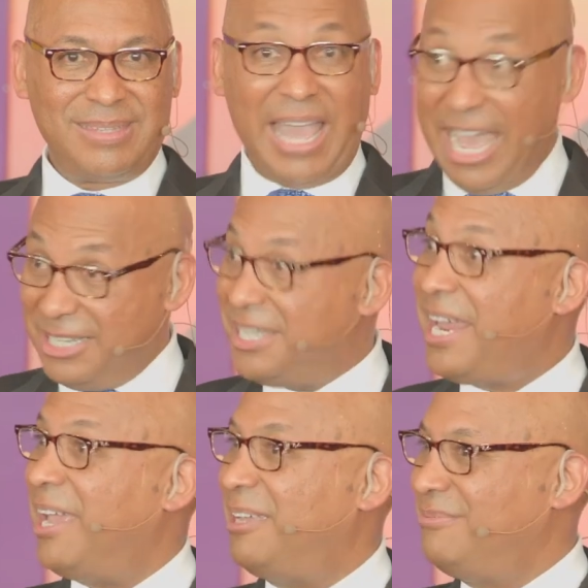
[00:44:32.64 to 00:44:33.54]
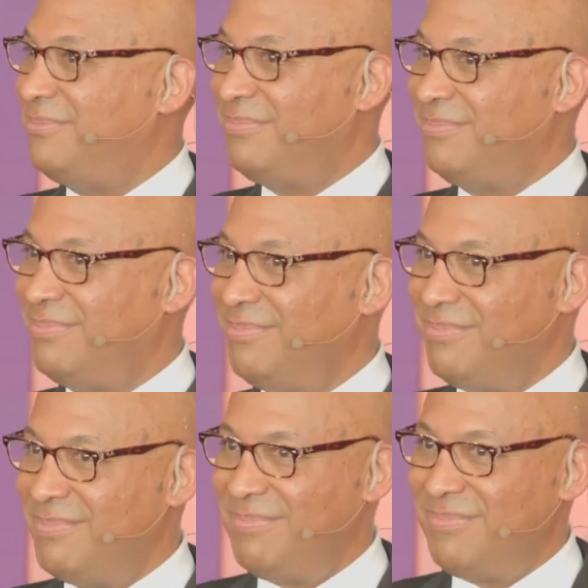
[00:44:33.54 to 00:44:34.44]
and today,
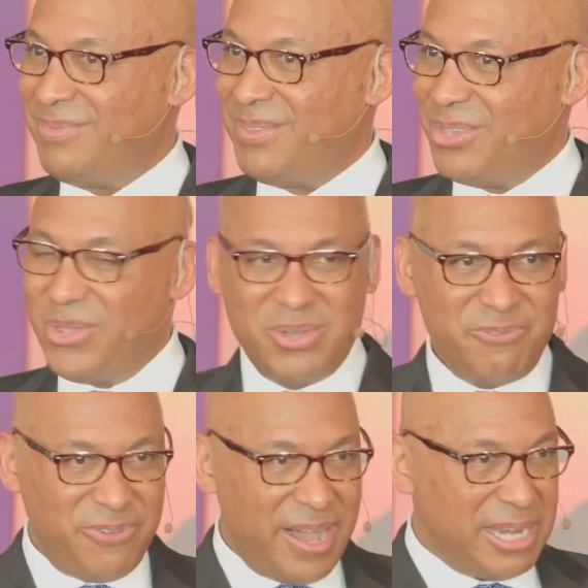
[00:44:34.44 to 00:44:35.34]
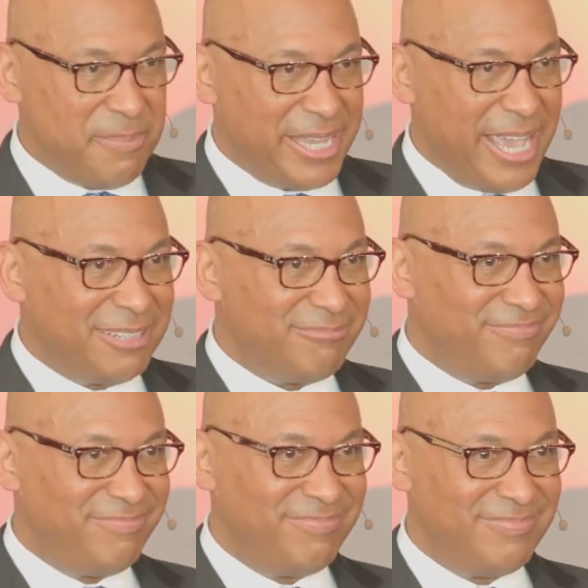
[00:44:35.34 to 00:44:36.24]
you can find him again.
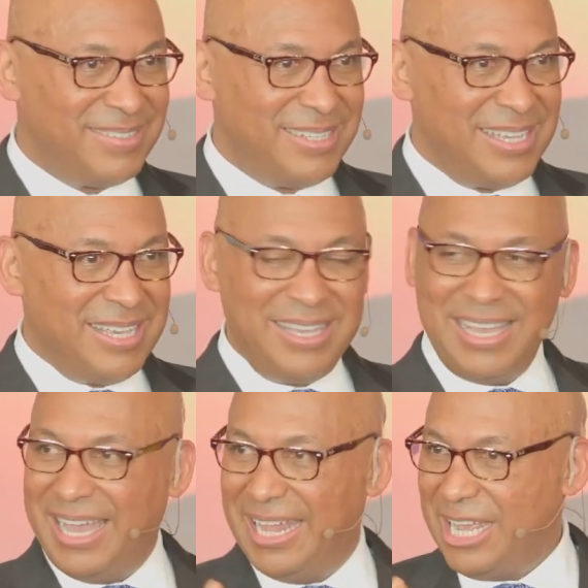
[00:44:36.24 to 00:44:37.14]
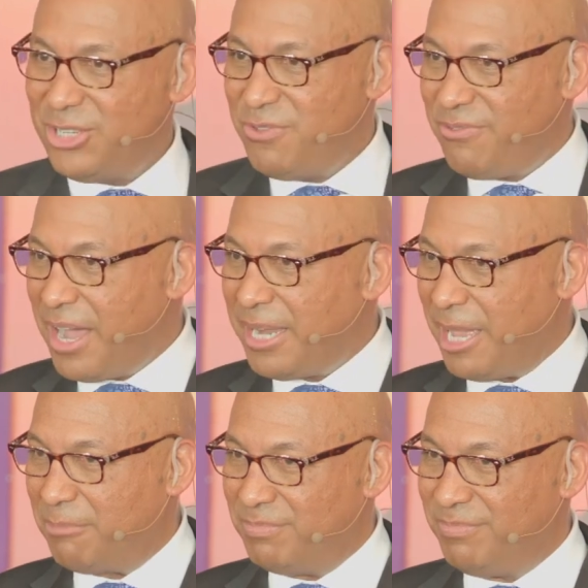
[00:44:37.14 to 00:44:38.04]
And as you find him,
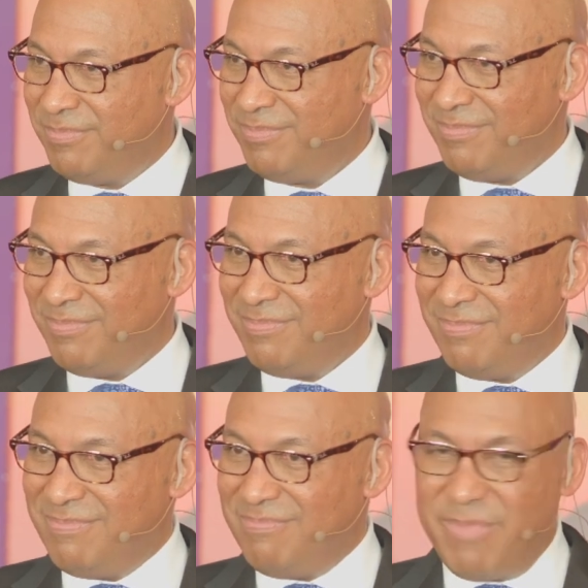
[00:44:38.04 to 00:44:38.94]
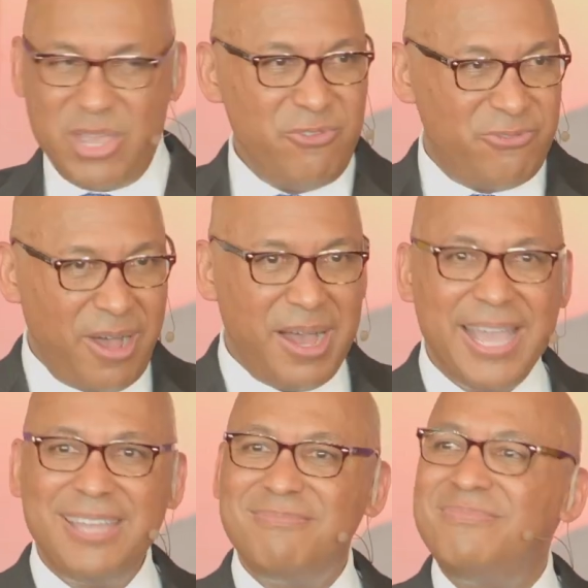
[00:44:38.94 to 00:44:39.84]
may you
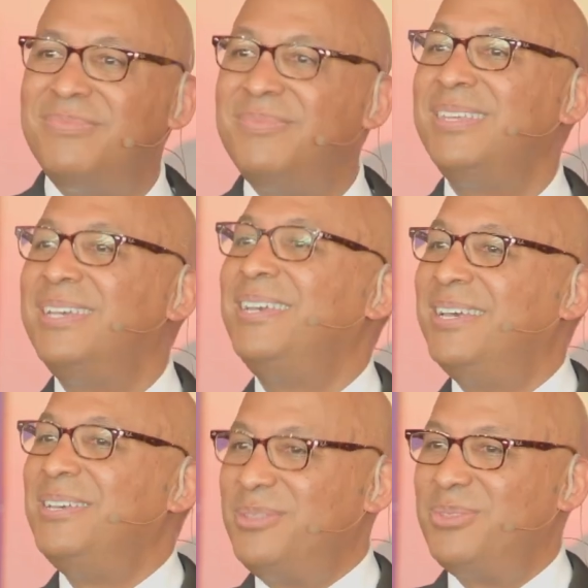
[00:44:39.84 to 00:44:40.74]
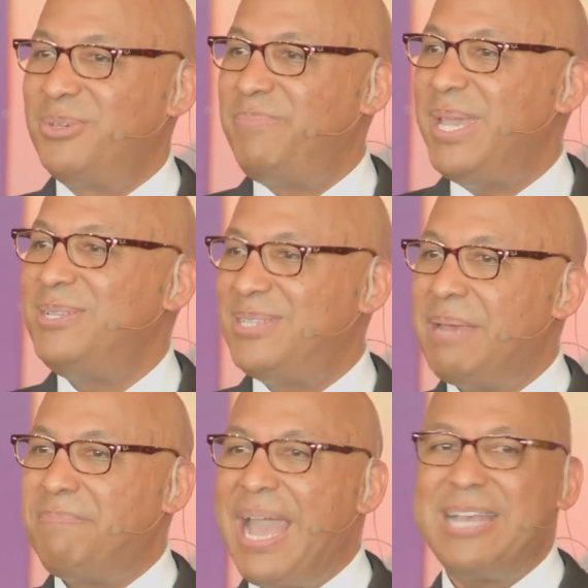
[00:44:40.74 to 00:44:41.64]
find the peace that
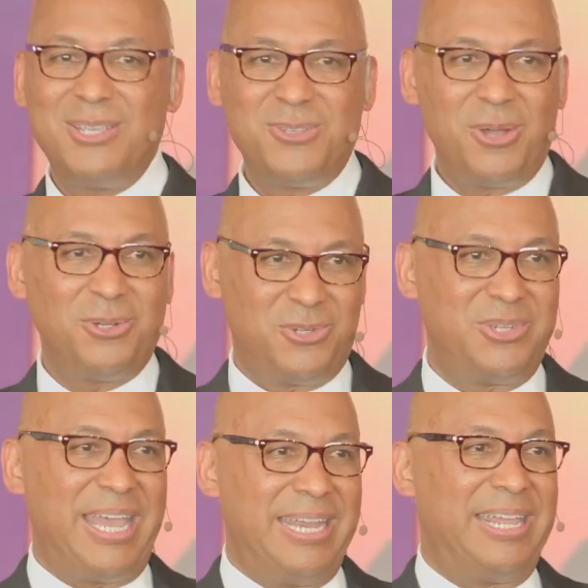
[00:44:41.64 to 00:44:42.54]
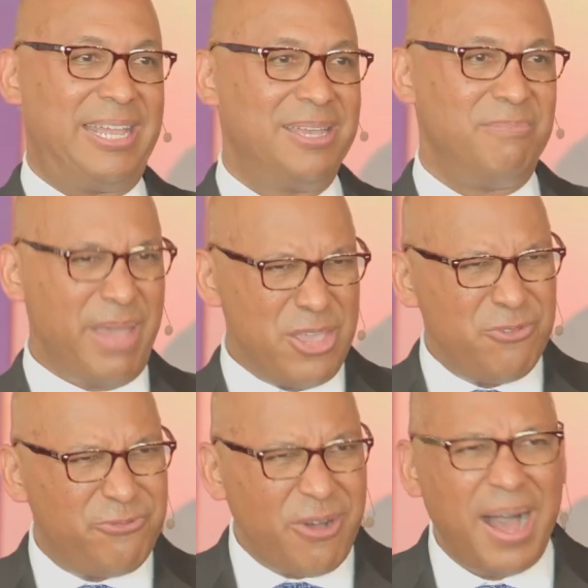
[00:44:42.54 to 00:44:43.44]
passes understanding. May you
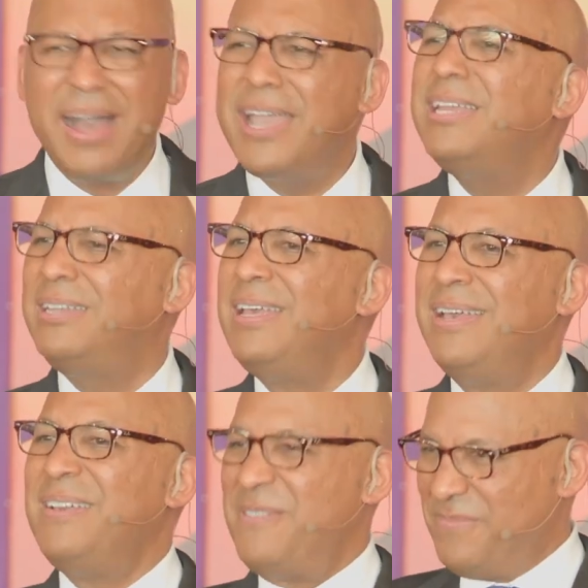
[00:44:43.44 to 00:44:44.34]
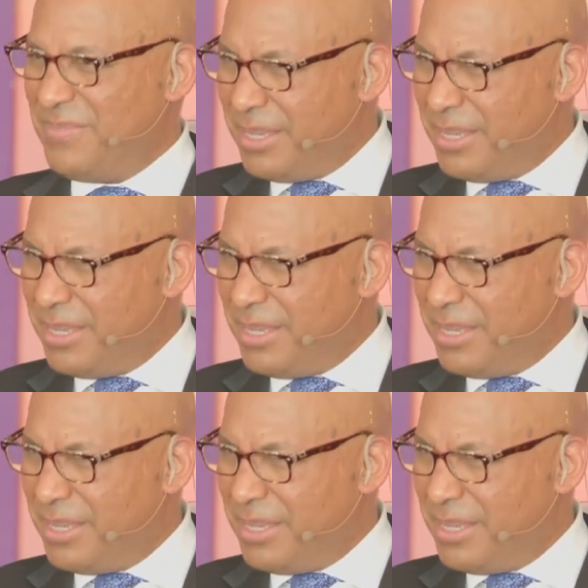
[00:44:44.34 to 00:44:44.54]
find the